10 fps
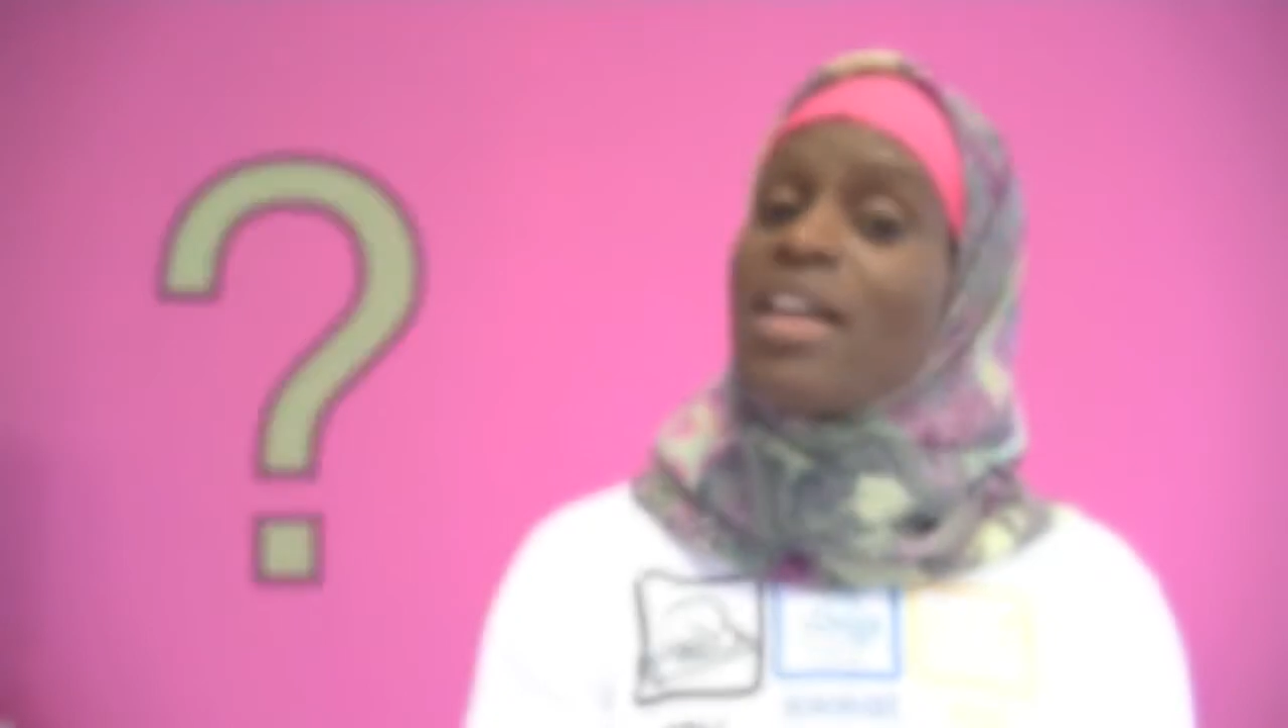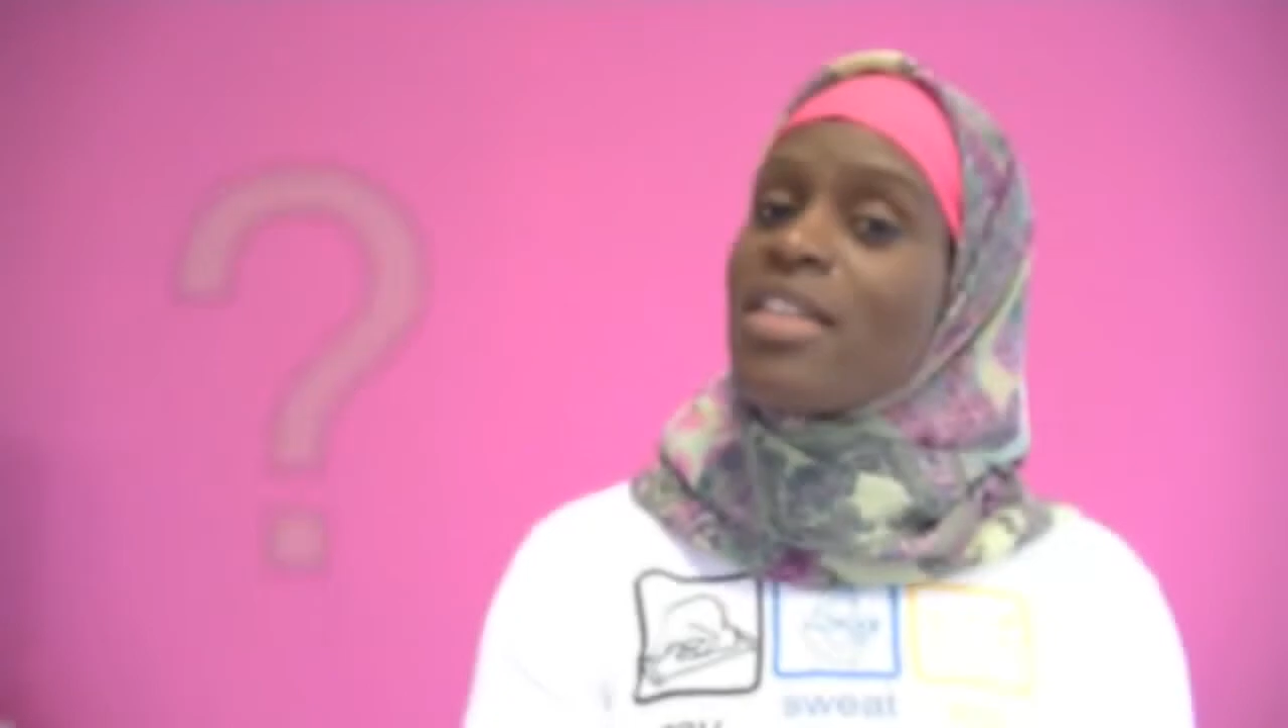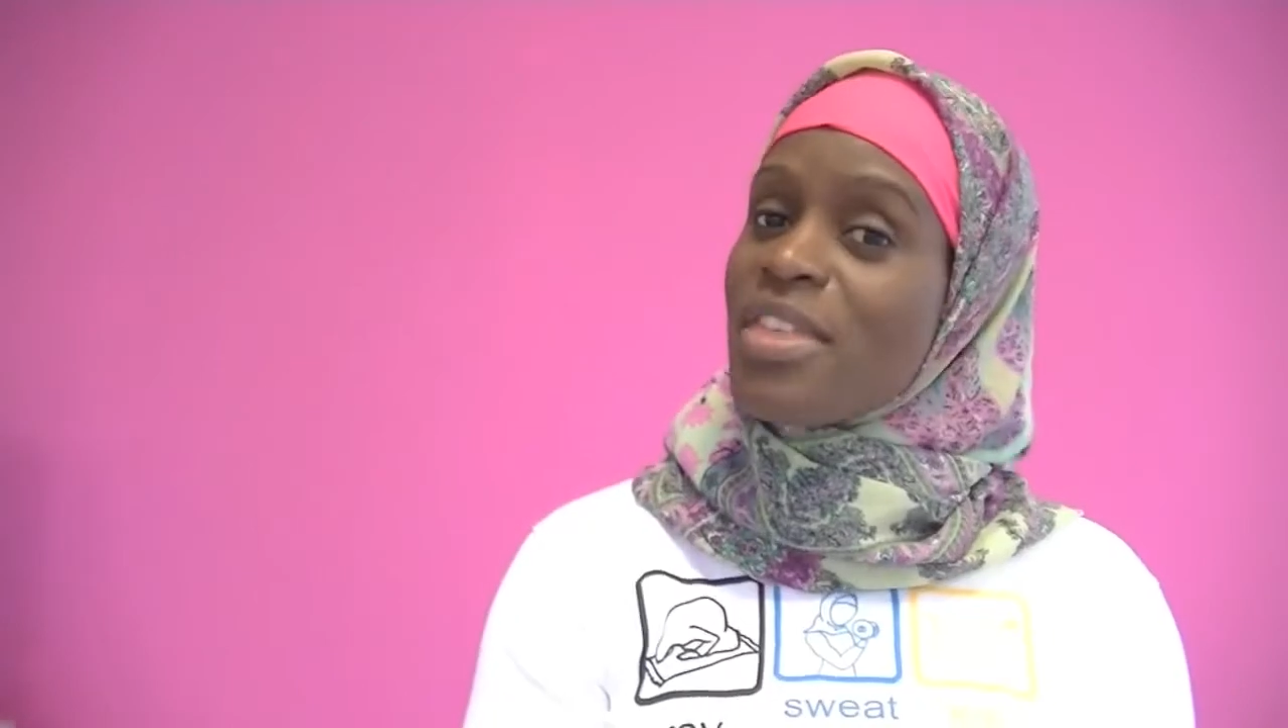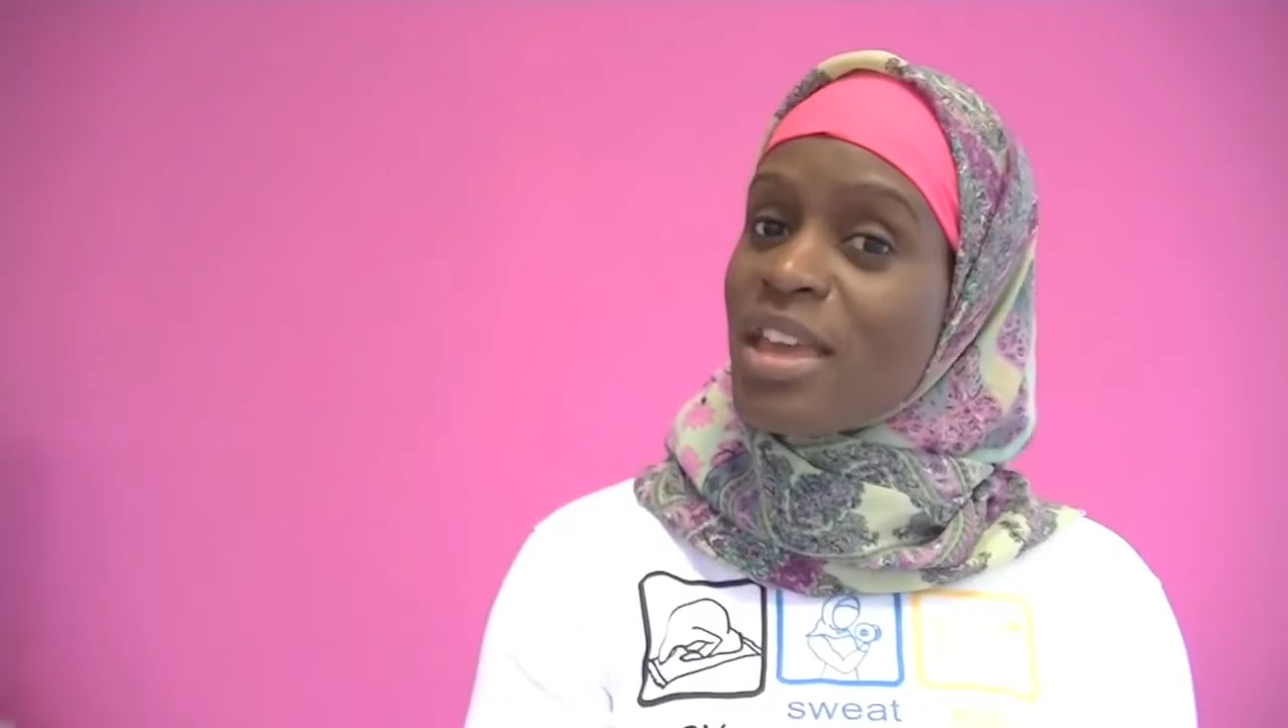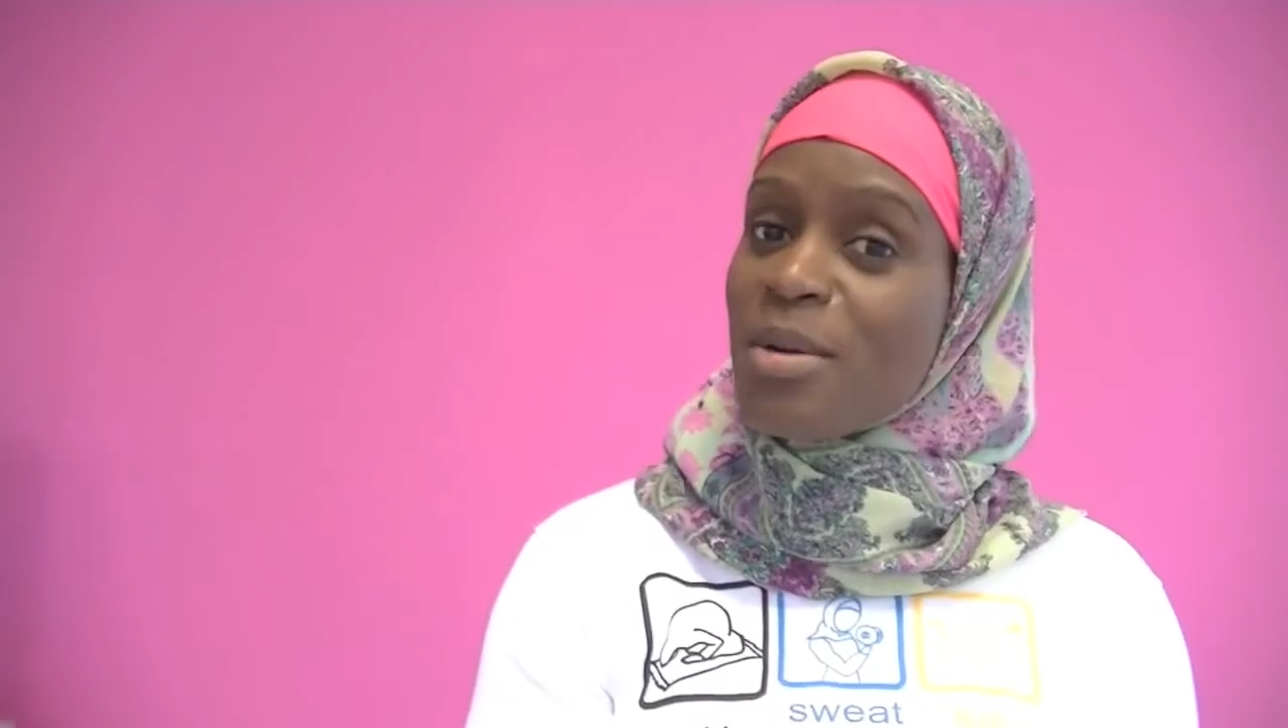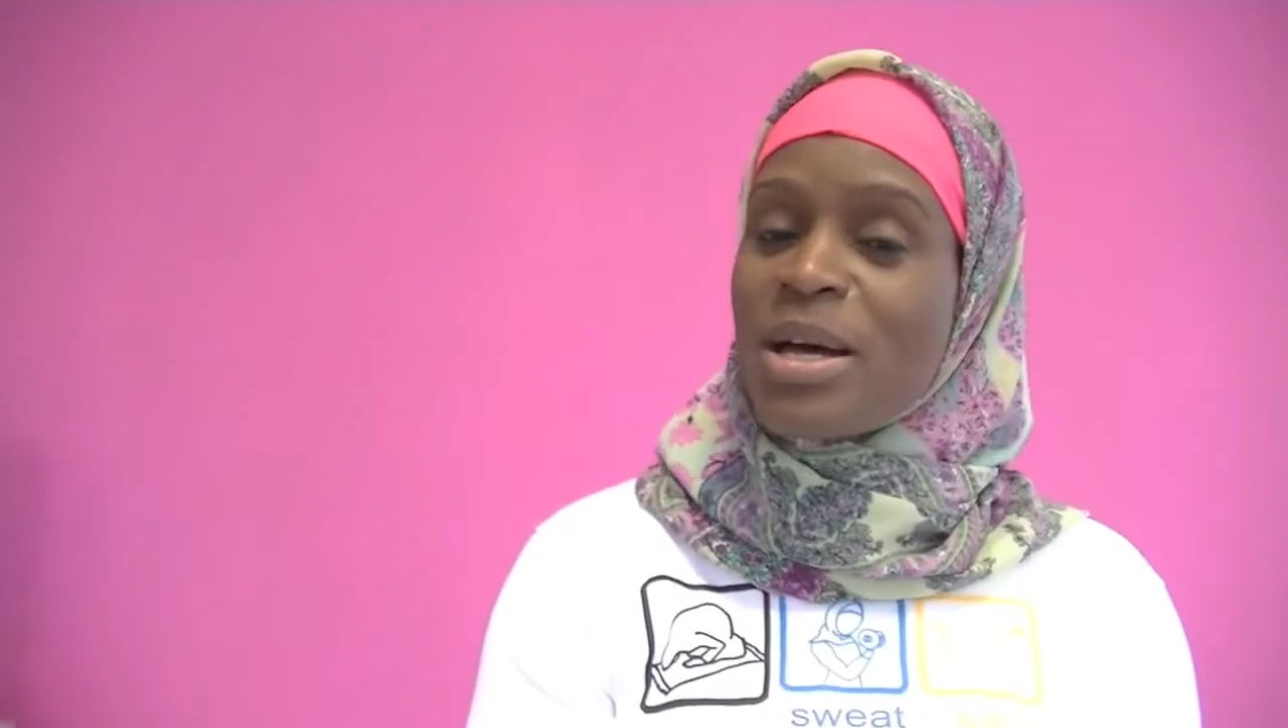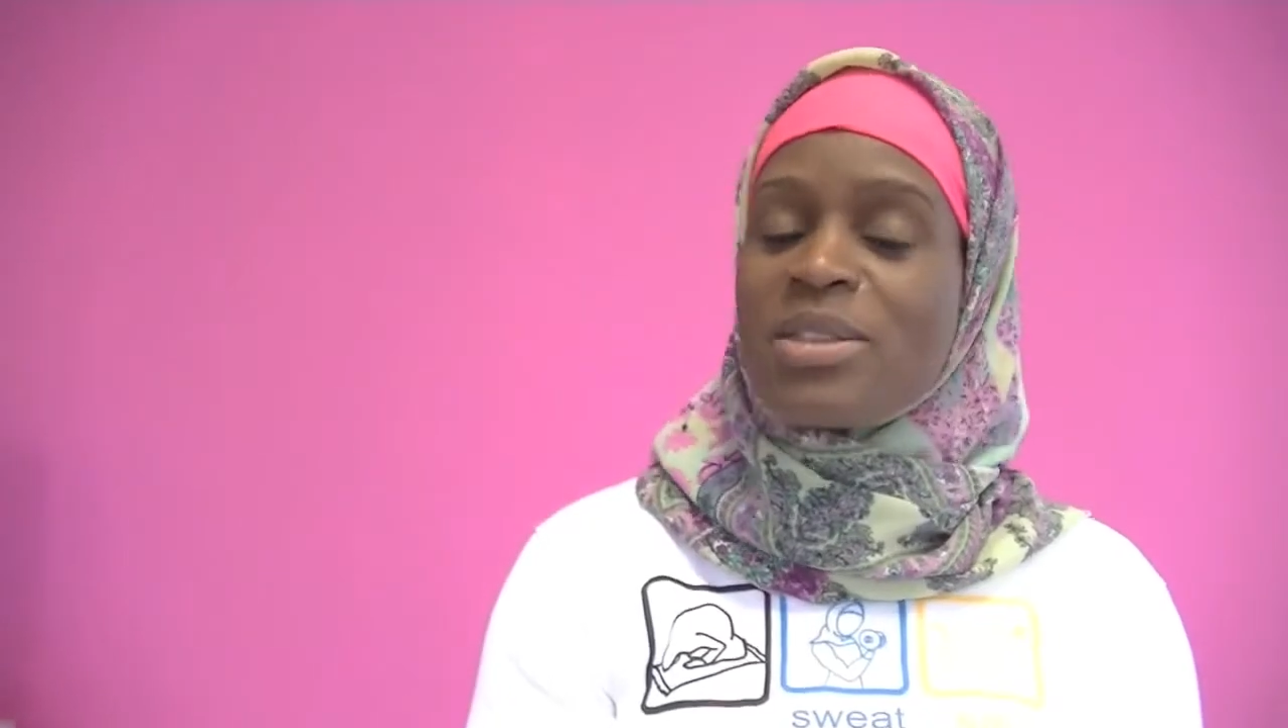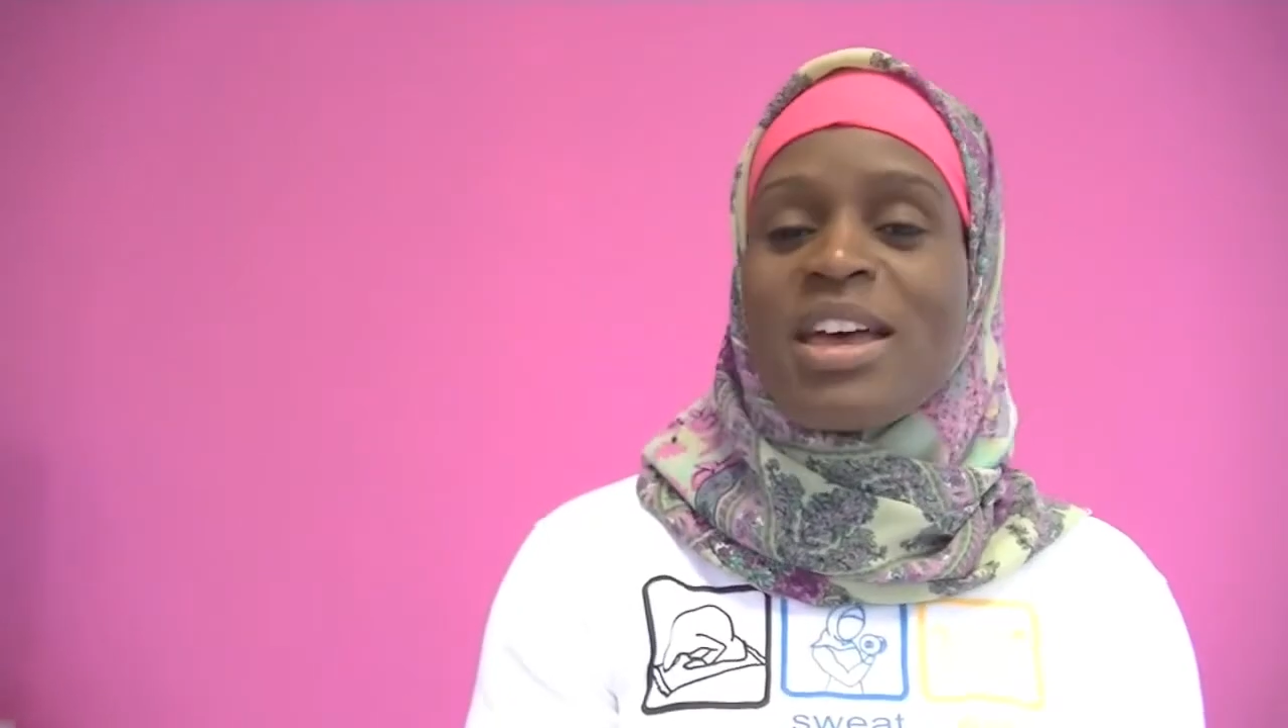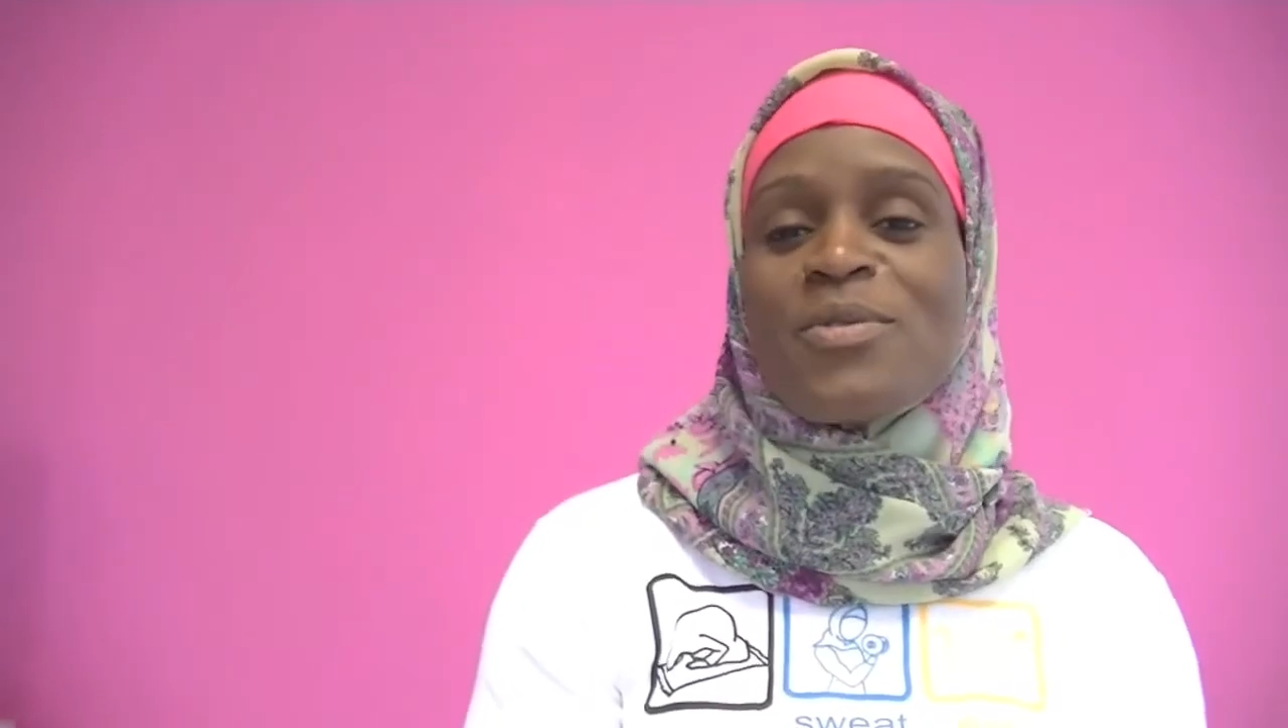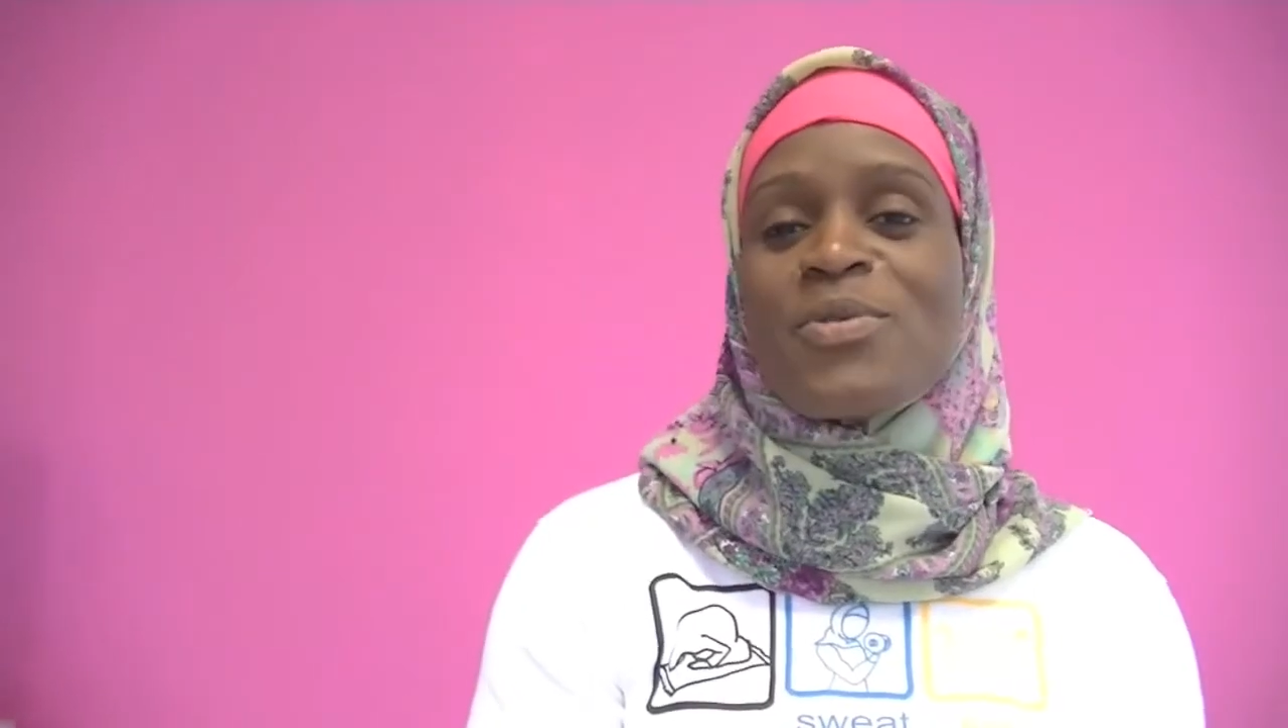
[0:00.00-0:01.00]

Think about that